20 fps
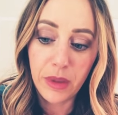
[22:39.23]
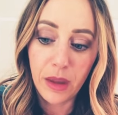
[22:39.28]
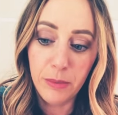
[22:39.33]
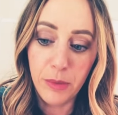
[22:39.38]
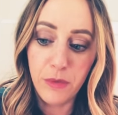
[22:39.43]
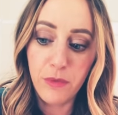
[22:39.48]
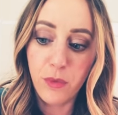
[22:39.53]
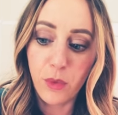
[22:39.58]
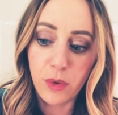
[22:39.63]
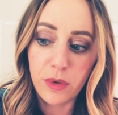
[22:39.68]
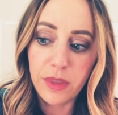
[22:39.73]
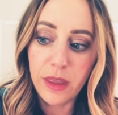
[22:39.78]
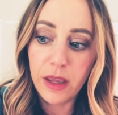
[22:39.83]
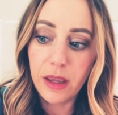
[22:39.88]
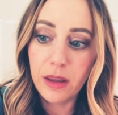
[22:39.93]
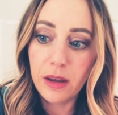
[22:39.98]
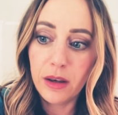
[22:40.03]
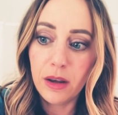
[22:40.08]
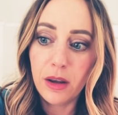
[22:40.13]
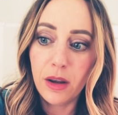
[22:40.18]
before
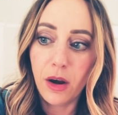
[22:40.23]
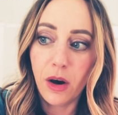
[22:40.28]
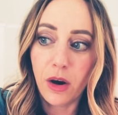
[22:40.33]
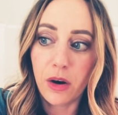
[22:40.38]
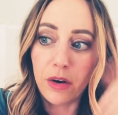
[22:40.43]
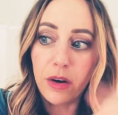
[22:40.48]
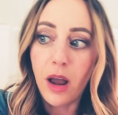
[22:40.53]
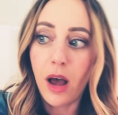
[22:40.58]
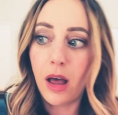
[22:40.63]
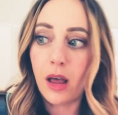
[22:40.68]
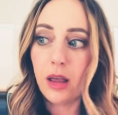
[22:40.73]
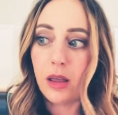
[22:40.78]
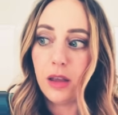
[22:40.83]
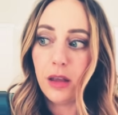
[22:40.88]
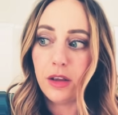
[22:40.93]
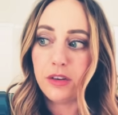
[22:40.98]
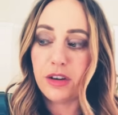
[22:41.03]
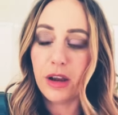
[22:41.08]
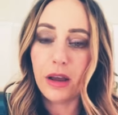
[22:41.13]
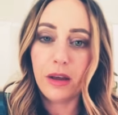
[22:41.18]
they are not
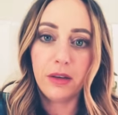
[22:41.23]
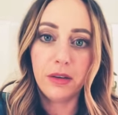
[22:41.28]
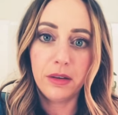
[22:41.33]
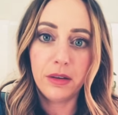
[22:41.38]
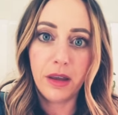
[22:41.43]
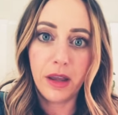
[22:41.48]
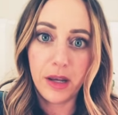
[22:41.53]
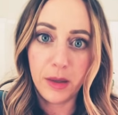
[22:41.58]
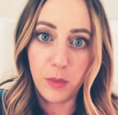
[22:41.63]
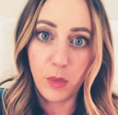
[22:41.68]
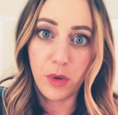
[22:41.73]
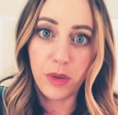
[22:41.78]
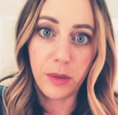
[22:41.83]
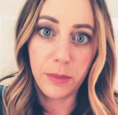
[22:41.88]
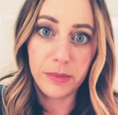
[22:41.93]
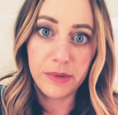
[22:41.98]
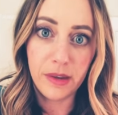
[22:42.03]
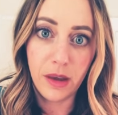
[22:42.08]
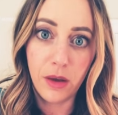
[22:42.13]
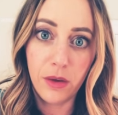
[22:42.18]
a child anymore
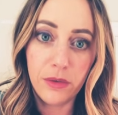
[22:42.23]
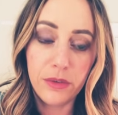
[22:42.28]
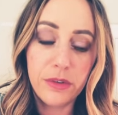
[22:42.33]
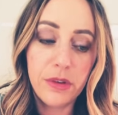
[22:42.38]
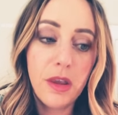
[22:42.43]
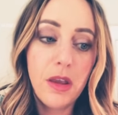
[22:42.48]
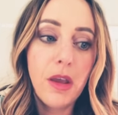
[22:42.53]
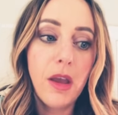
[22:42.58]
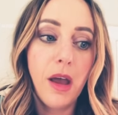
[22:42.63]
themselves.